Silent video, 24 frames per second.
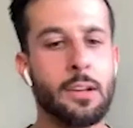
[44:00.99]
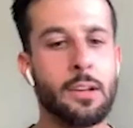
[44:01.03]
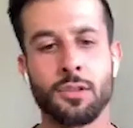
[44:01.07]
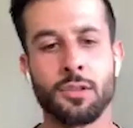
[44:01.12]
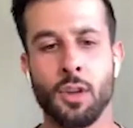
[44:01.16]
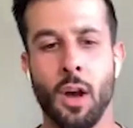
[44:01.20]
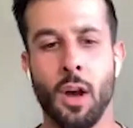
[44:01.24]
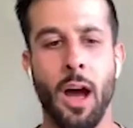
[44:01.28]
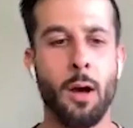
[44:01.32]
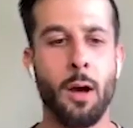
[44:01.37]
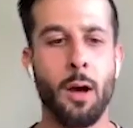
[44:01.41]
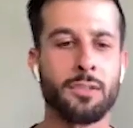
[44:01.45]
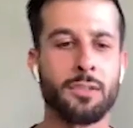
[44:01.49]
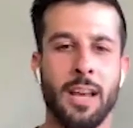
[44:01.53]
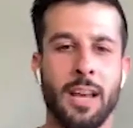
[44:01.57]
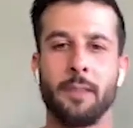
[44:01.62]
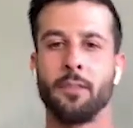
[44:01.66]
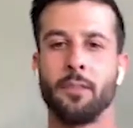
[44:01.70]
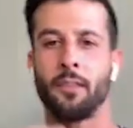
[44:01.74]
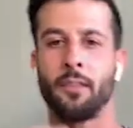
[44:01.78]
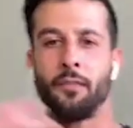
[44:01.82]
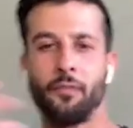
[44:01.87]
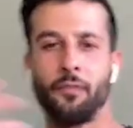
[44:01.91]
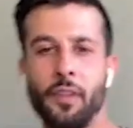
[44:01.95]
So I always have
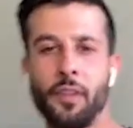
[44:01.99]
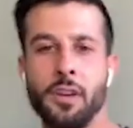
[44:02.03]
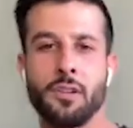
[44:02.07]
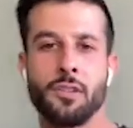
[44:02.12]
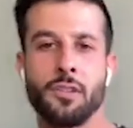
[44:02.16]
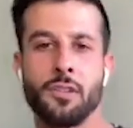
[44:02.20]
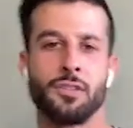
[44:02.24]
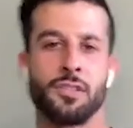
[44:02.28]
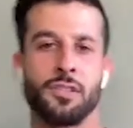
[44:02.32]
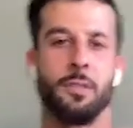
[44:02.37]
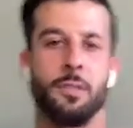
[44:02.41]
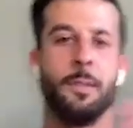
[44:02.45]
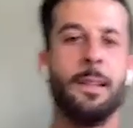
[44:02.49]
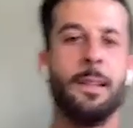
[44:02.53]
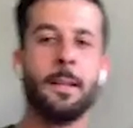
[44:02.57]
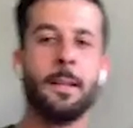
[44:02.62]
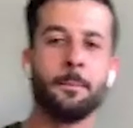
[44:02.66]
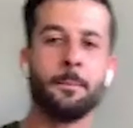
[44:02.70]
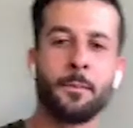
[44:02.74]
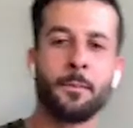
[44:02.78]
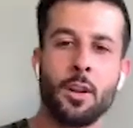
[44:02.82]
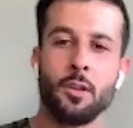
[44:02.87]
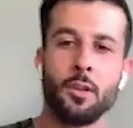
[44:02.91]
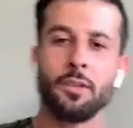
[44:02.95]
like fears and
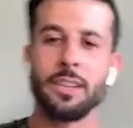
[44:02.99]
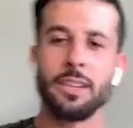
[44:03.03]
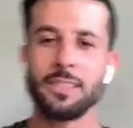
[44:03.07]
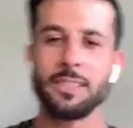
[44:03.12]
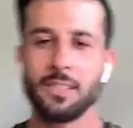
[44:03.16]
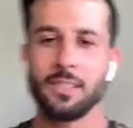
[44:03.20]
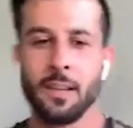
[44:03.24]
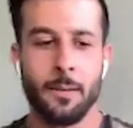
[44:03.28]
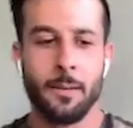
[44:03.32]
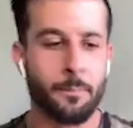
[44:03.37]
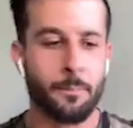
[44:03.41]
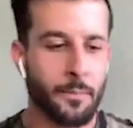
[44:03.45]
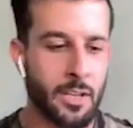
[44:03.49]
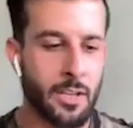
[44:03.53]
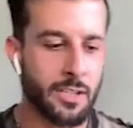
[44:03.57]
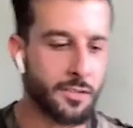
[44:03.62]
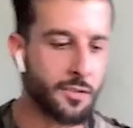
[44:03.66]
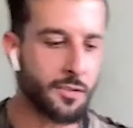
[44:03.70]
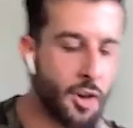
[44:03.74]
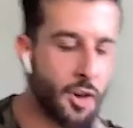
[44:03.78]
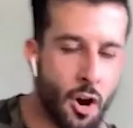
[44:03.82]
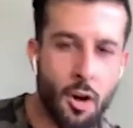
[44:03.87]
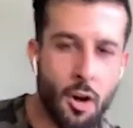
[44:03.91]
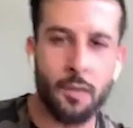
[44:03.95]
you know these these
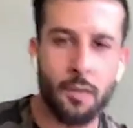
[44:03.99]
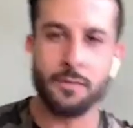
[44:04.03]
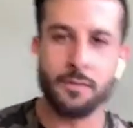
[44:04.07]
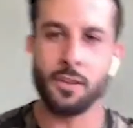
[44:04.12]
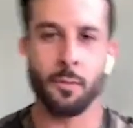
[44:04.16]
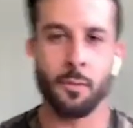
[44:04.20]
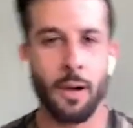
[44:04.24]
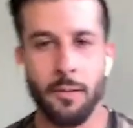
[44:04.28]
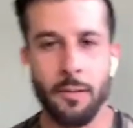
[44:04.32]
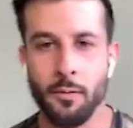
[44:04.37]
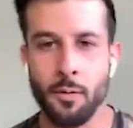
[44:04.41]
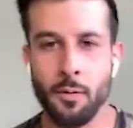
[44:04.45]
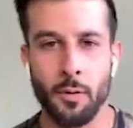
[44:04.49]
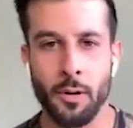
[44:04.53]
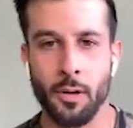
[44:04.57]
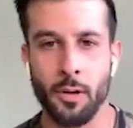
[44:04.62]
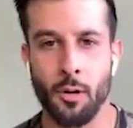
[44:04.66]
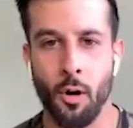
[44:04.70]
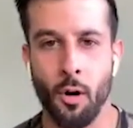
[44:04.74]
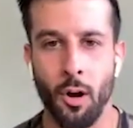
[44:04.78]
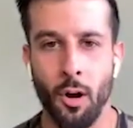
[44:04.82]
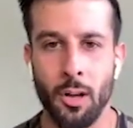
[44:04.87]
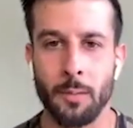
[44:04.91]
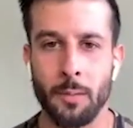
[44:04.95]
nerves or whatever you want to
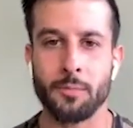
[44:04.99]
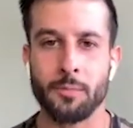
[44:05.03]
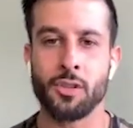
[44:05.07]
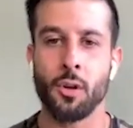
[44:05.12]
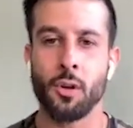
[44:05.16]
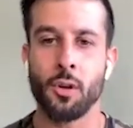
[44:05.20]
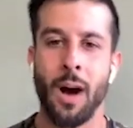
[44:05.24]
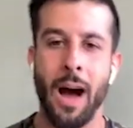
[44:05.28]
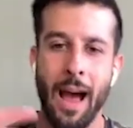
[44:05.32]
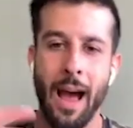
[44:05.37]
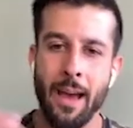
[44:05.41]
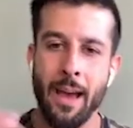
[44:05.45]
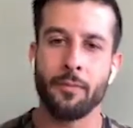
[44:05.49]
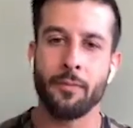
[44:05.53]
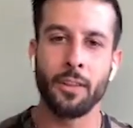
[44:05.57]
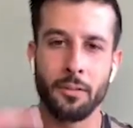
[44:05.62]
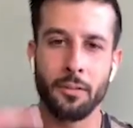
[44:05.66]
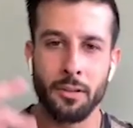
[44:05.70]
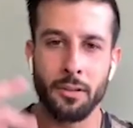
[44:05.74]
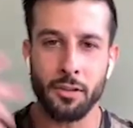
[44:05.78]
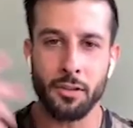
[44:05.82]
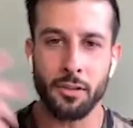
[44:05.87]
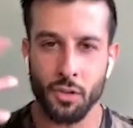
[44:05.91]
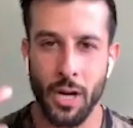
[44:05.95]
call them. So I have
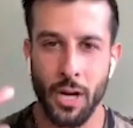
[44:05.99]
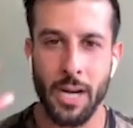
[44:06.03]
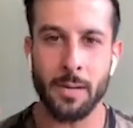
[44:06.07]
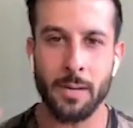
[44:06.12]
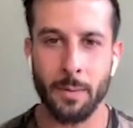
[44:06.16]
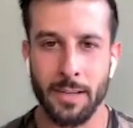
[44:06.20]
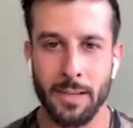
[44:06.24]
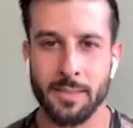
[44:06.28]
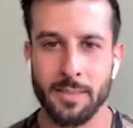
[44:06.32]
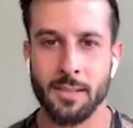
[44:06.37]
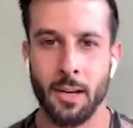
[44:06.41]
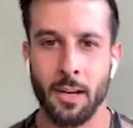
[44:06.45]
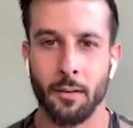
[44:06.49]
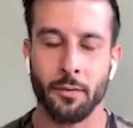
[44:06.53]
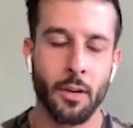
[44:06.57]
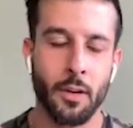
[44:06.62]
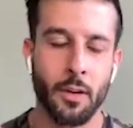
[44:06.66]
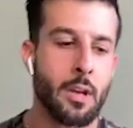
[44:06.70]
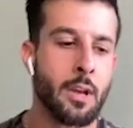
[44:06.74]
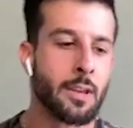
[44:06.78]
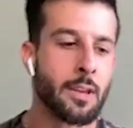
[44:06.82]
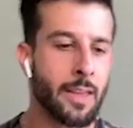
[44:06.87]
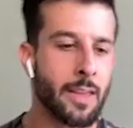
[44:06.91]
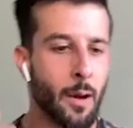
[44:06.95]
literally trained myself
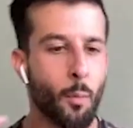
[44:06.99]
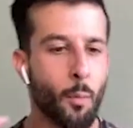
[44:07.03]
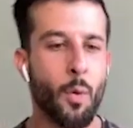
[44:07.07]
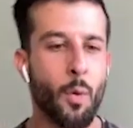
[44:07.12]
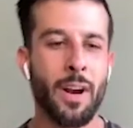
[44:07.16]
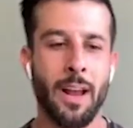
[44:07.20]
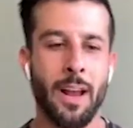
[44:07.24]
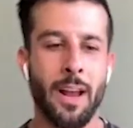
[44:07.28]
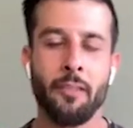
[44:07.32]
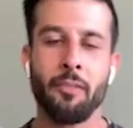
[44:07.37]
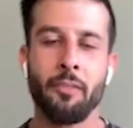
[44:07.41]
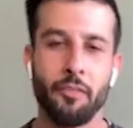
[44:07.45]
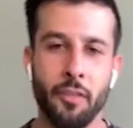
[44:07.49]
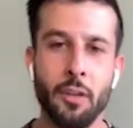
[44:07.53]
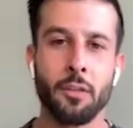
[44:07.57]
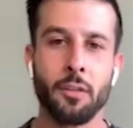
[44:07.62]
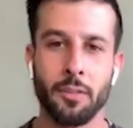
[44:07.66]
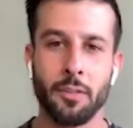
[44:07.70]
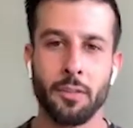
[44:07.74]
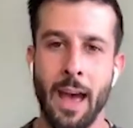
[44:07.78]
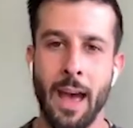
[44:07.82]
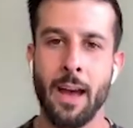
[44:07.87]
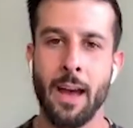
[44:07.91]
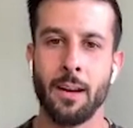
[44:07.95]
that when I feel
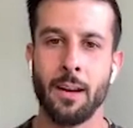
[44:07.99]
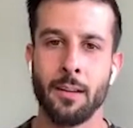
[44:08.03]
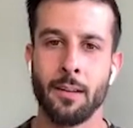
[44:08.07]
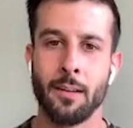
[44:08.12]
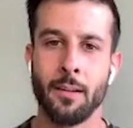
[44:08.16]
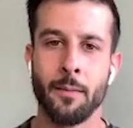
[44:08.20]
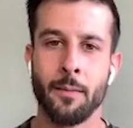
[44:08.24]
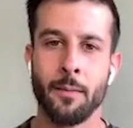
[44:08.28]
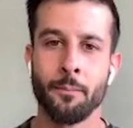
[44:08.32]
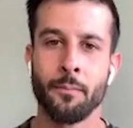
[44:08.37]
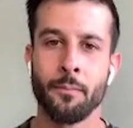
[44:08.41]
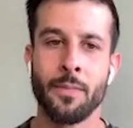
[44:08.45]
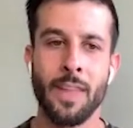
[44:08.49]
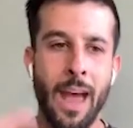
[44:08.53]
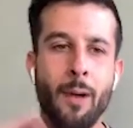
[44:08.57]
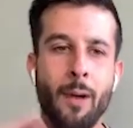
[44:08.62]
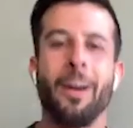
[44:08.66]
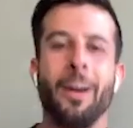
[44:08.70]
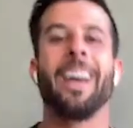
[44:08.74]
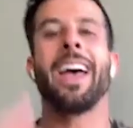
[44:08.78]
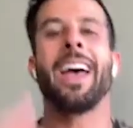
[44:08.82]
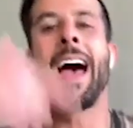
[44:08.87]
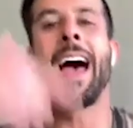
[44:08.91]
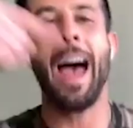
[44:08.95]
that, now I
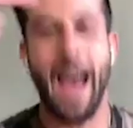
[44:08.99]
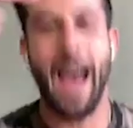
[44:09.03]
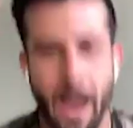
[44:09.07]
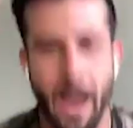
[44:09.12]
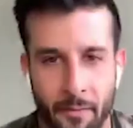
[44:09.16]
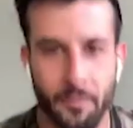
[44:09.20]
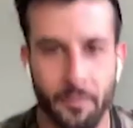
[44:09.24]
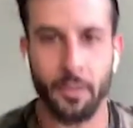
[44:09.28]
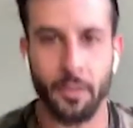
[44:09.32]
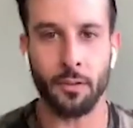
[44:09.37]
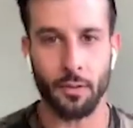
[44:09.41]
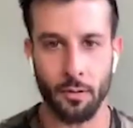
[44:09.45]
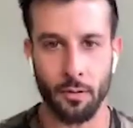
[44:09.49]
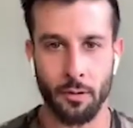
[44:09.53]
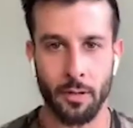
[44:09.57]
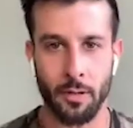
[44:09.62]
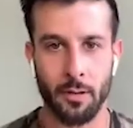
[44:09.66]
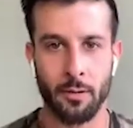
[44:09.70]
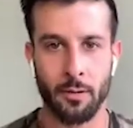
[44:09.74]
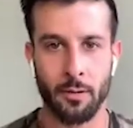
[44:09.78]
have to do it.